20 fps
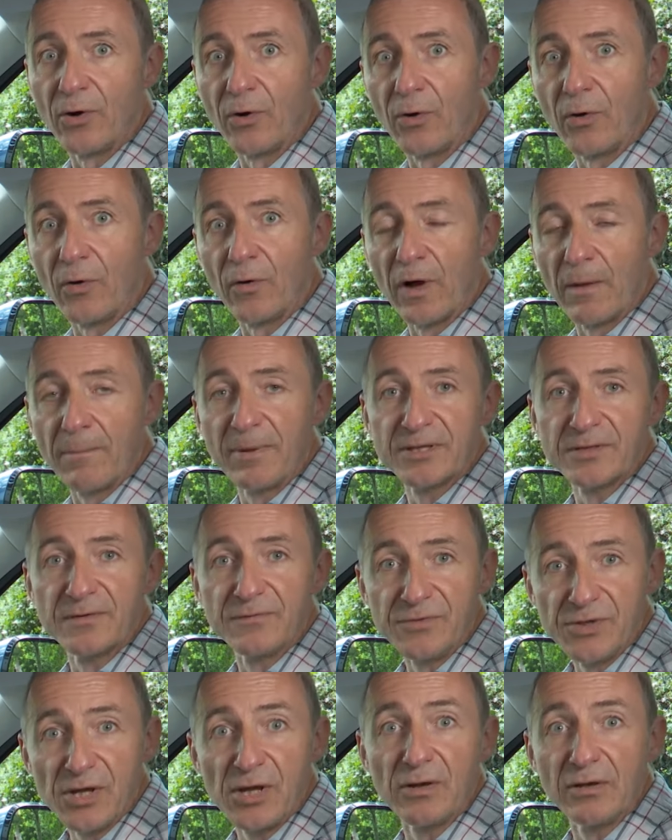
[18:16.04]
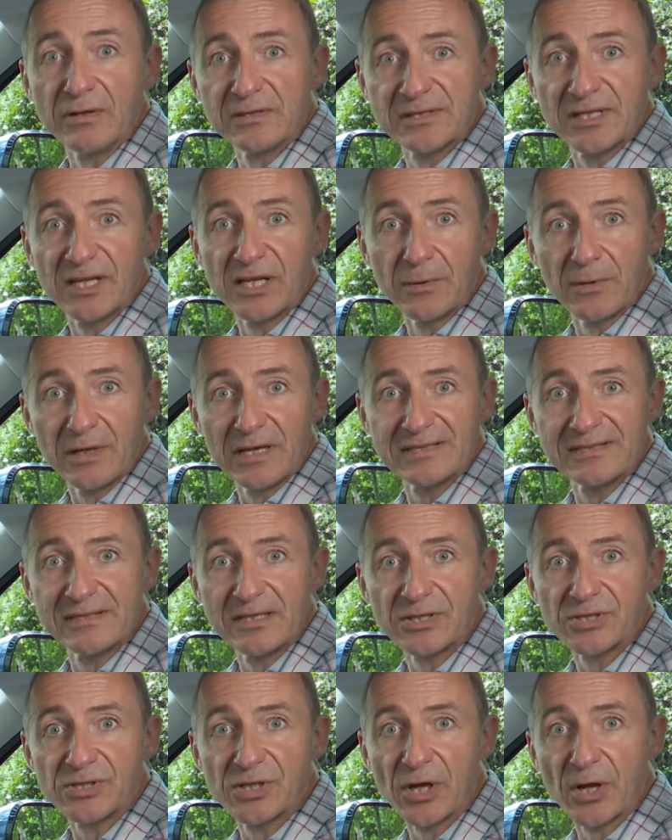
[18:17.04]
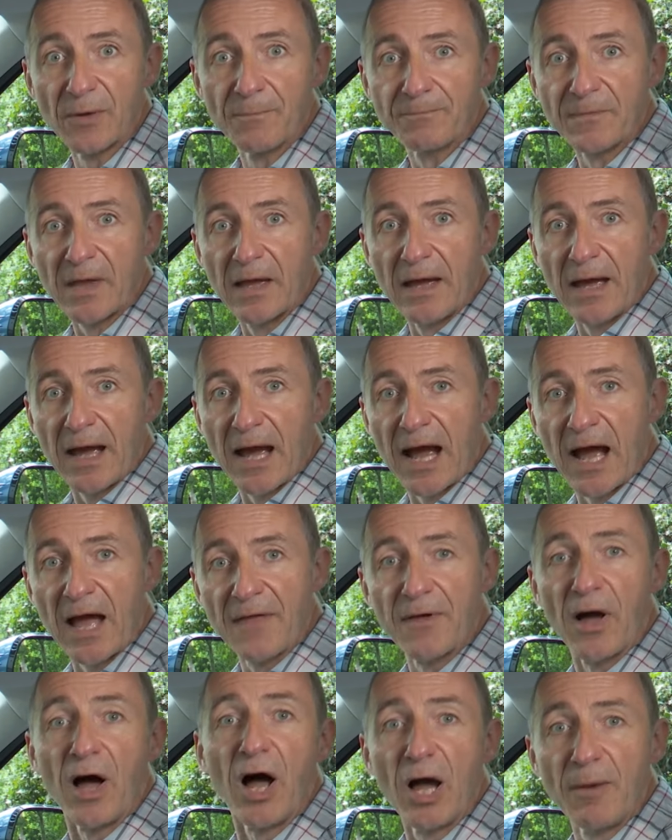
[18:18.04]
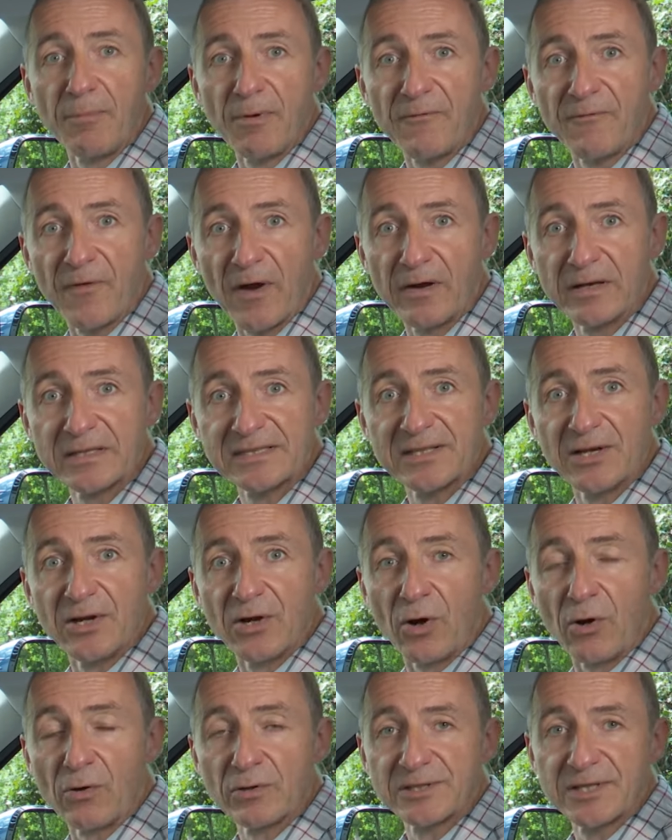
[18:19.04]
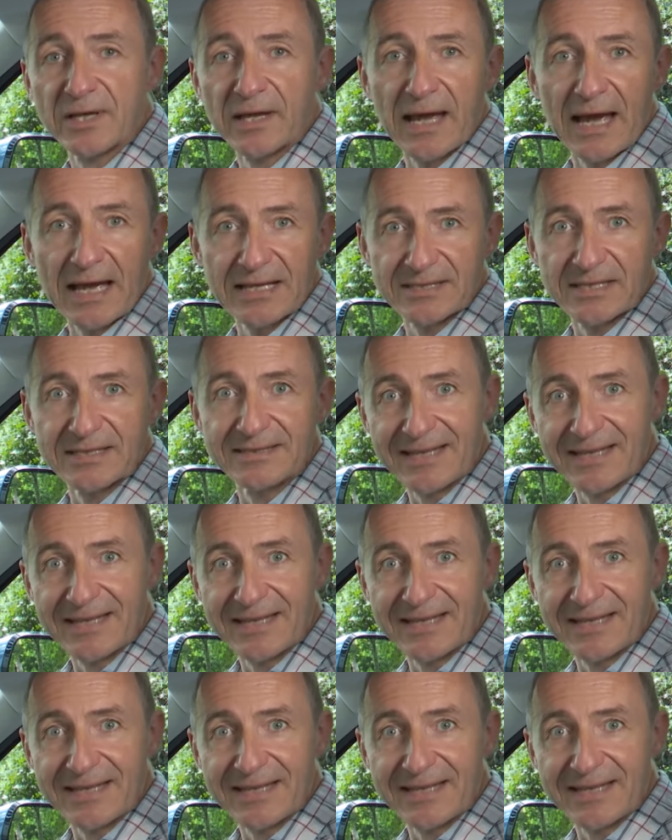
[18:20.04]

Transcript: or a bit of news that you were listening to. Uh, the hybrid variants also get a